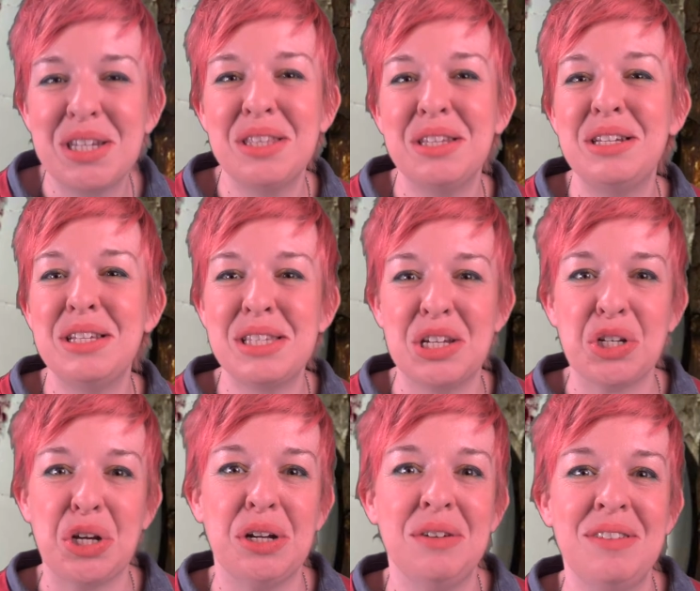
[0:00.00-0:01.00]
to the
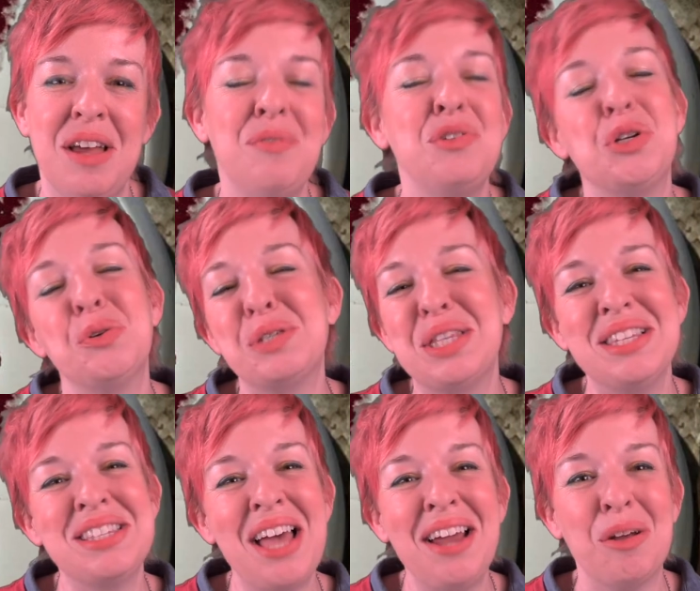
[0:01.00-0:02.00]
decision of choosing
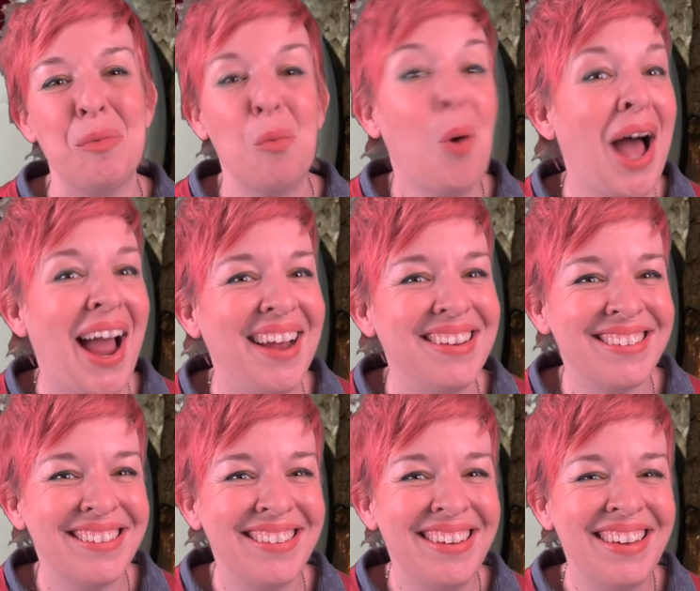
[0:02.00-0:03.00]
this item. Why?
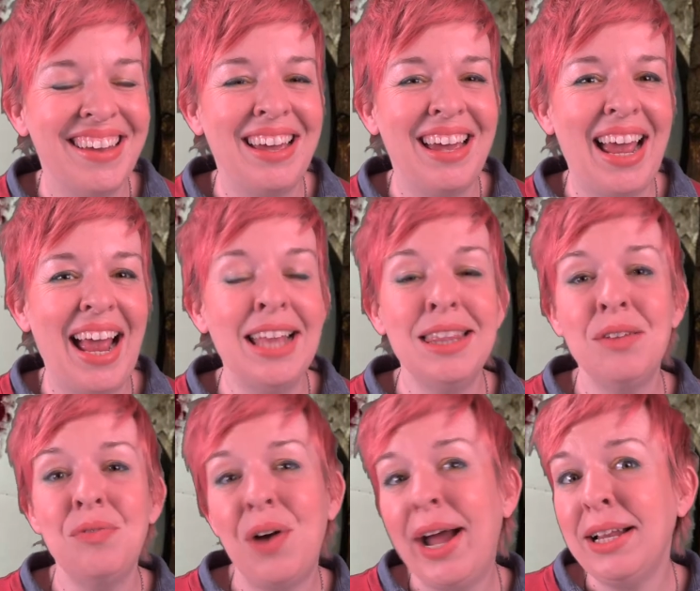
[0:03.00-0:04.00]
And
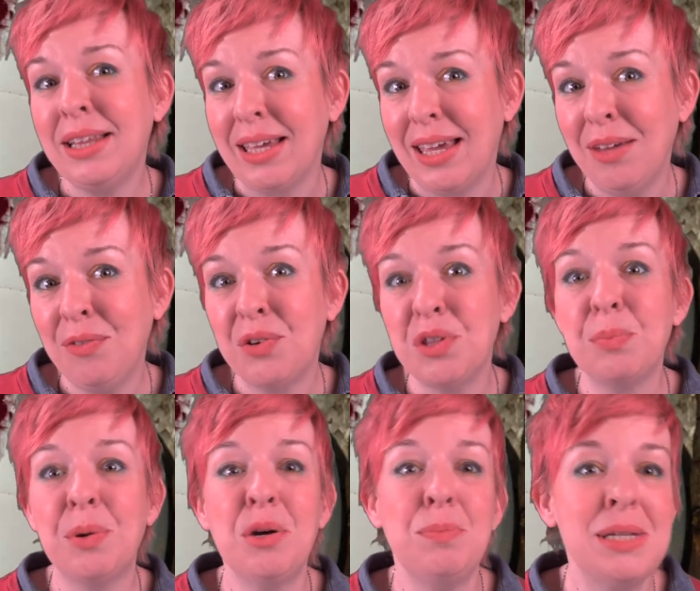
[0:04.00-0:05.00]
then finally, for the
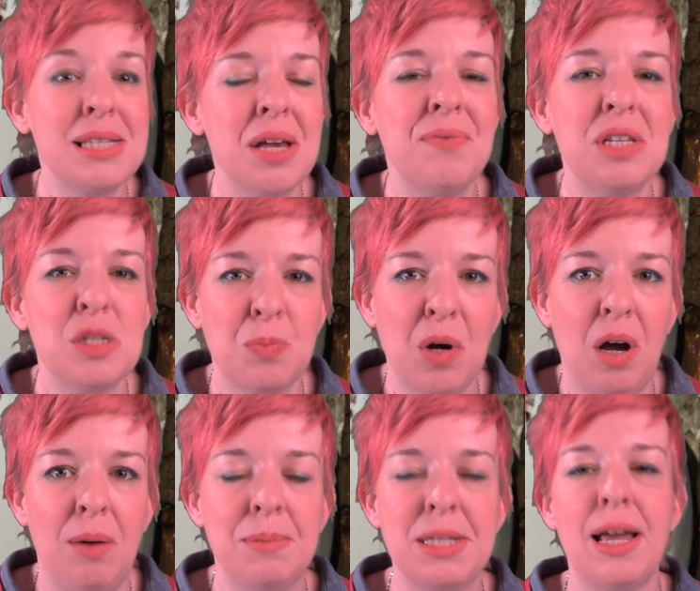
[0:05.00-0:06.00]
purpose of this
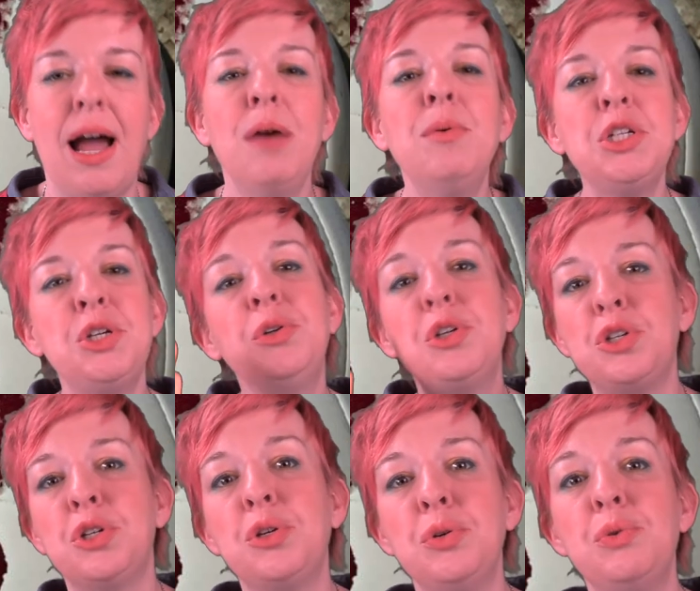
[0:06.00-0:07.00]
prompt, I want you to
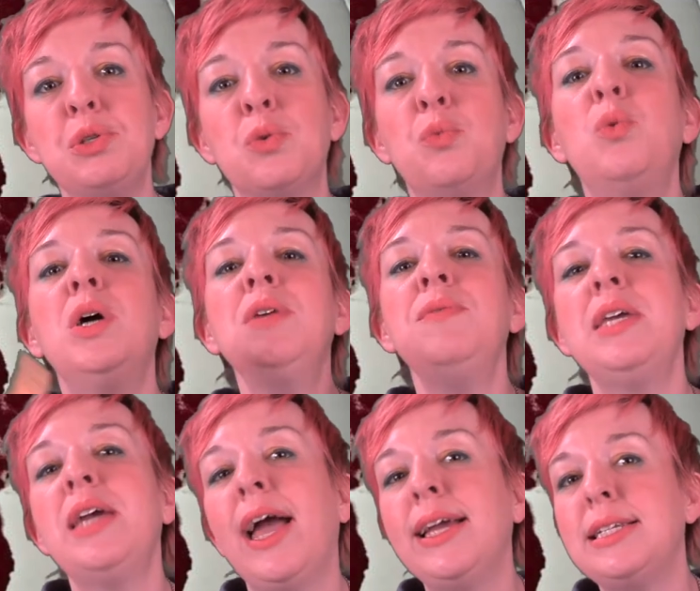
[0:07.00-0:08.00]
choose one of
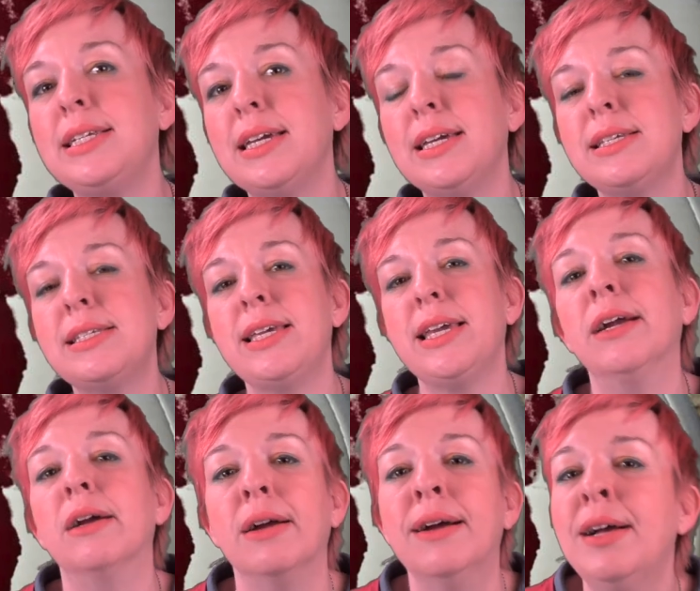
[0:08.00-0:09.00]
the ideas
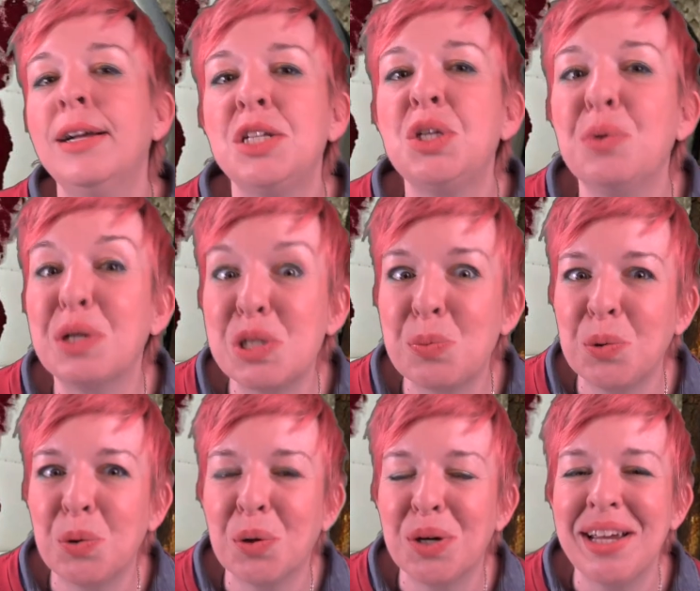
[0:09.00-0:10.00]
here to
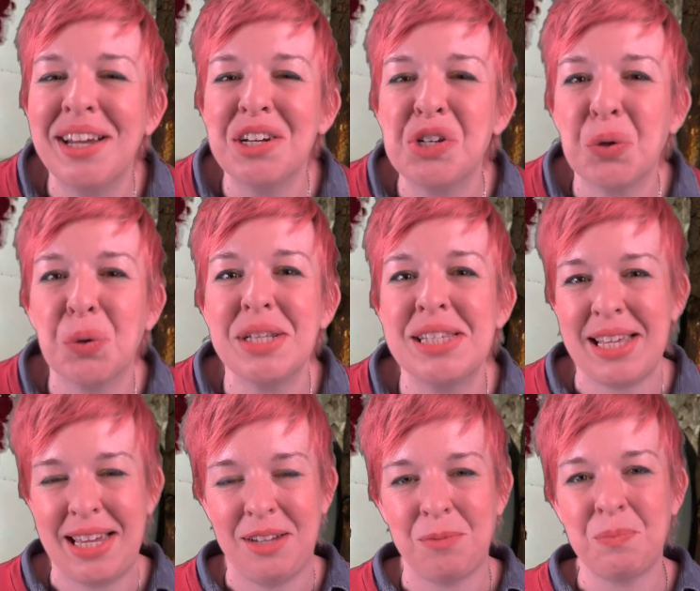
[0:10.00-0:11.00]
explore in a short
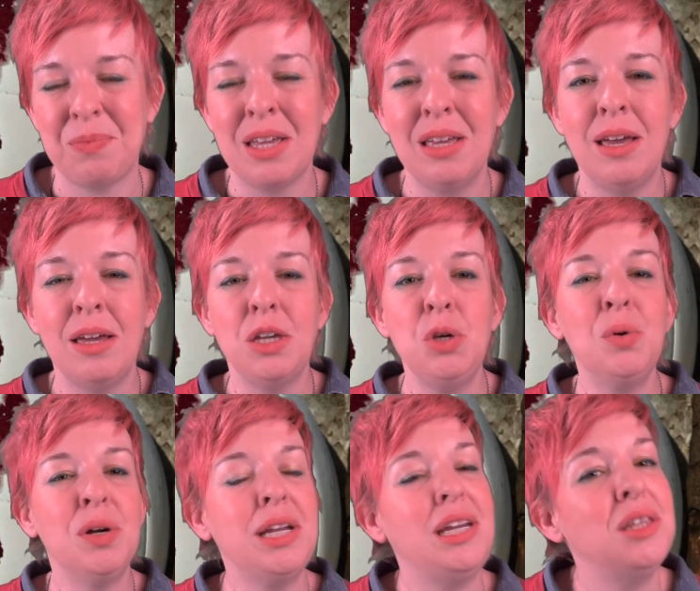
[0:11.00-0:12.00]
scene. You
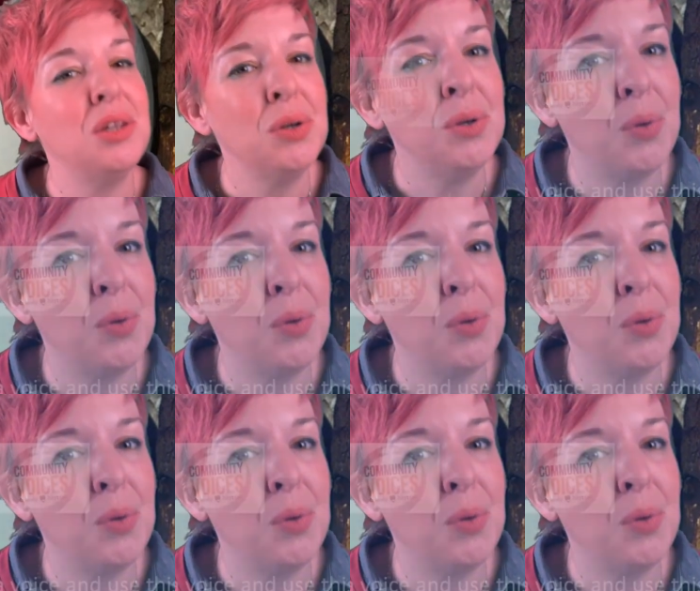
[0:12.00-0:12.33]
are either